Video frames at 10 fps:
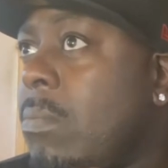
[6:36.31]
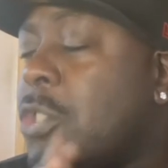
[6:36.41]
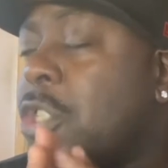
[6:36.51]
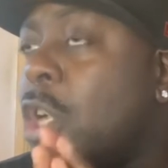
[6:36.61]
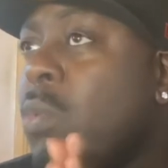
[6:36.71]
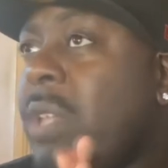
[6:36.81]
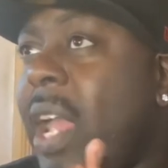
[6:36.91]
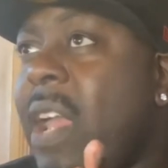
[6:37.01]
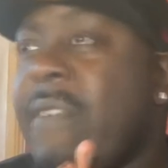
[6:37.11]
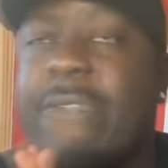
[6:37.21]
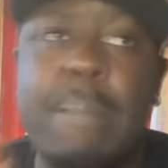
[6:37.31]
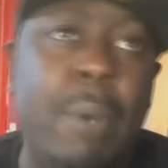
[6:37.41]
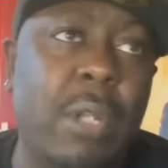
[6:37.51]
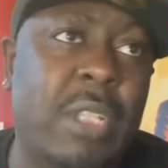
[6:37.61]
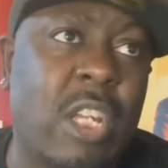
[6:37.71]
showed
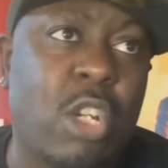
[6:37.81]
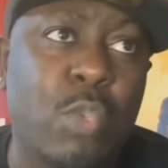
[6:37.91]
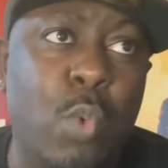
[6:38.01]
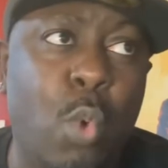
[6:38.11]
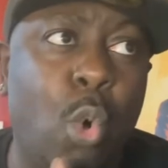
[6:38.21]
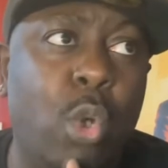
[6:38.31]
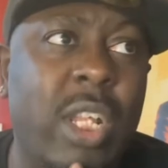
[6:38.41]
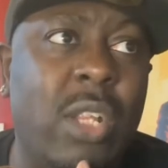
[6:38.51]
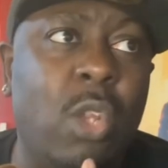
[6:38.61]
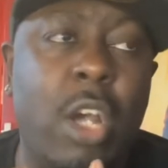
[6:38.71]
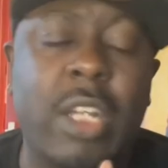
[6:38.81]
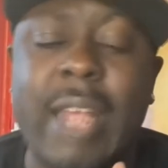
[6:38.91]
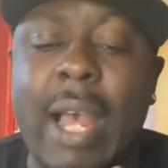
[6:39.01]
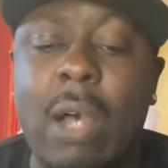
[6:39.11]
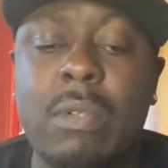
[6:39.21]
everybody, because we were all in
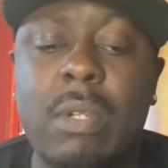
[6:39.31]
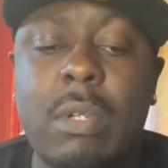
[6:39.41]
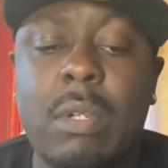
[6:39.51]
lockdown,